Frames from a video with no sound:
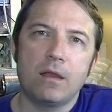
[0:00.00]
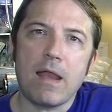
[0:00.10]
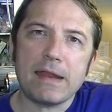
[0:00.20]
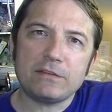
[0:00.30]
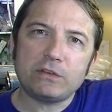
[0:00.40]

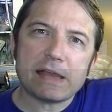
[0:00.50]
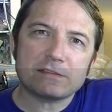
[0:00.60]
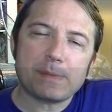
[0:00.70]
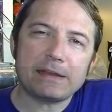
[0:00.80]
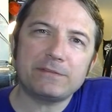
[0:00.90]
Alright, as you guys
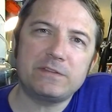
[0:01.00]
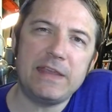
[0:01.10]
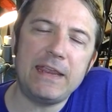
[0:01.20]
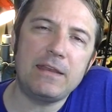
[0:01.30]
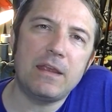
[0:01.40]
might have
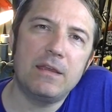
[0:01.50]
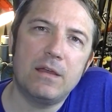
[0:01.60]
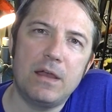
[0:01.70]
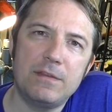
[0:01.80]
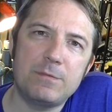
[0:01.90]
seen,
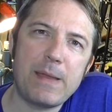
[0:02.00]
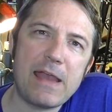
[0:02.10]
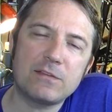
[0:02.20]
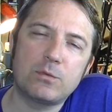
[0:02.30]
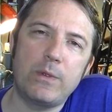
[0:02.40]
this
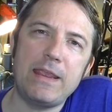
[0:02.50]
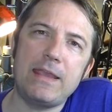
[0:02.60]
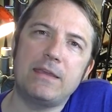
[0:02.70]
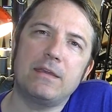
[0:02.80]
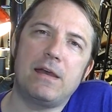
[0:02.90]
past
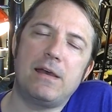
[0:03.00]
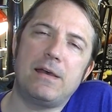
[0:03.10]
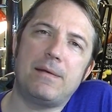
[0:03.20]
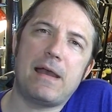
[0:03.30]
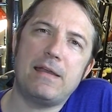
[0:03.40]
week,
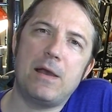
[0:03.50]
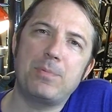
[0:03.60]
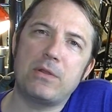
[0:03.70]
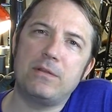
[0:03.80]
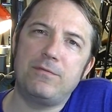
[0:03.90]
I
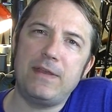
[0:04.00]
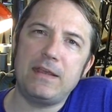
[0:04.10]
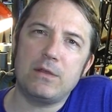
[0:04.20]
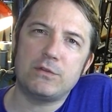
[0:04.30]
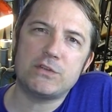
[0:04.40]
uploaded a
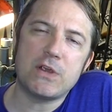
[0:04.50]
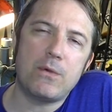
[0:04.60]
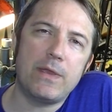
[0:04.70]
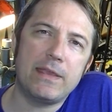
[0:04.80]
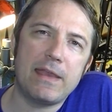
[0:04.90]
video
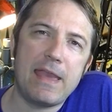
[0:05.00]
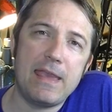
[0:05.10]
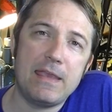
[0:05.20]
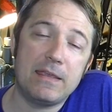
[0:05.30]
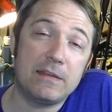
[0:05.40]
showing
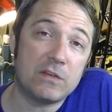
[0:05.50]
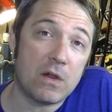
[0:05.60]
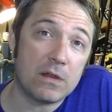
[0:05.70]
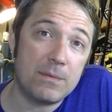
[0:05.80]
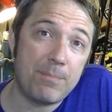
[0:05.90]
a
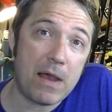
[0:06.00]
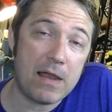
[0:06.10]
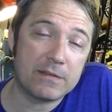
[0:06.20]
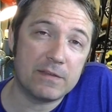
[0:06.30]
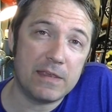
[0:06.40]
guitar
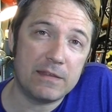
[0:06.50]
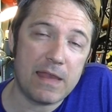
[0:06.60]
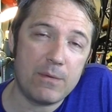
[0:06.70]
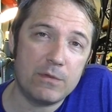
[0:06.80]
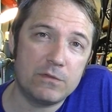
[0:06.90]
unboxing
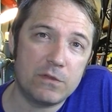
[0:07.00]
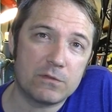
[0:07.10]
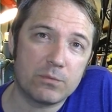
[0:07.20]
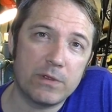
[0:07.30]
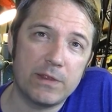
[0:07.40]
that was
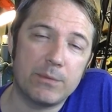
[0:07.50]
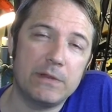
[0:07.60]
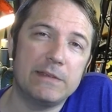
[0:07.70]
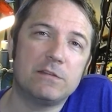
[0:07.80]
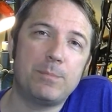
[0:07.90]
just really,
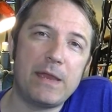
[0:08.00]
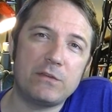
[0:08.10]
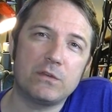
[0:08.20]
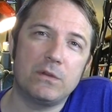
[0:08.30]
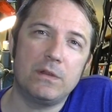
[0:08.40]
really
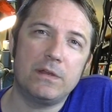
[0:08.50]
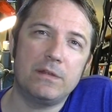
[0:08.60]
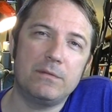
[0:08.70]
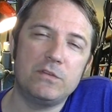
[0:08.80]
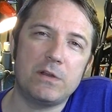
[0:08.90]
special.
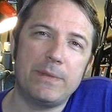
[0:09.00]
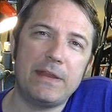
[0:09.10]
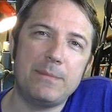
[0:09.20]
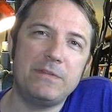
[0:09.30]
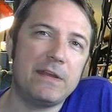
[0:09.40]
A gentleman
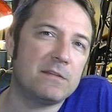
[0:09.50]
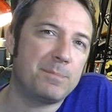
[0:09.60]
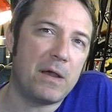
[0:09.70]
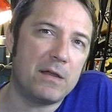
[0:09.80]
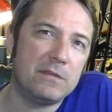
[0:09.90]
named Dennis
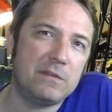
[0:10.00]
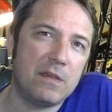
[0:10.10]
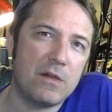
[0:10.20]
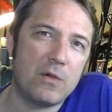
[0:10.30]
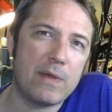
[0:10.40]

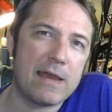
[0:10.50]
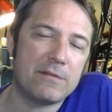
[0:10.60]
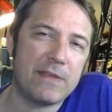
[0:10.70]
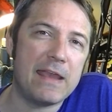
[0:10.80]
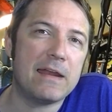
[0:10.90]
Ponzio out
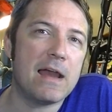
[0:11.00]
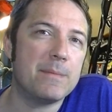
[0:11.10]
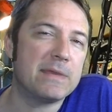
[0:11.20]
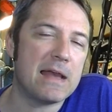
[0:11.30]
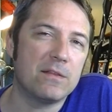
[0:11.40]
of
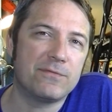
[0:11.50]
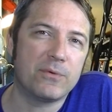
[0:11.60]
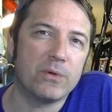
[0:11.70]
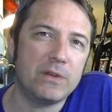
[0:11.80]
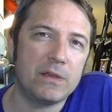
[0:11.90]
Anaheim,
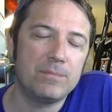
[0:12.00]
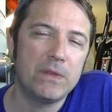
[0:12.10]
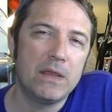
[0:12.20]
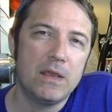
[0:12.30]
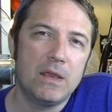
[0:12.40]
California,
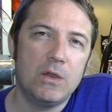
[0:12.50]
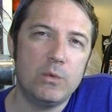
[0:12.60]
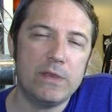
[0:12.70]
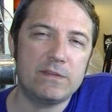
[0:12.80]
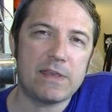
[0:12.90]

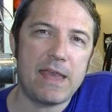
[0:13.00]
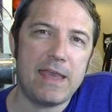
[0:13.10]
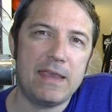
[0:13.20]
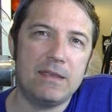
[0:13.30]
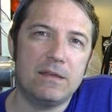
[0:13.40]
who is
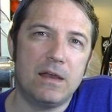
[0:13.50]
a